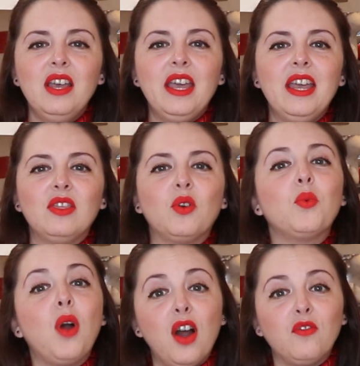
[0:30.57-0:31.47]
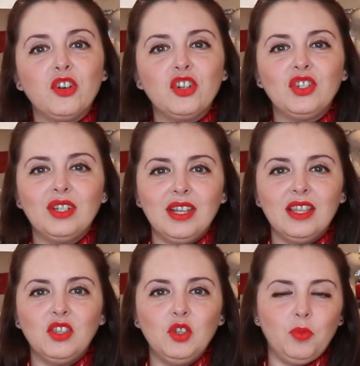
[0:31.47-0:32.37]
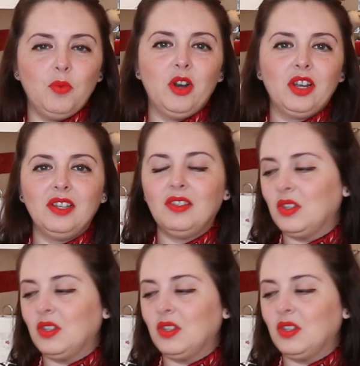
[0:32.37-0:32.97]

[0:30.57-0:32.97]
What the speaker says: in the raw version in the supermarket.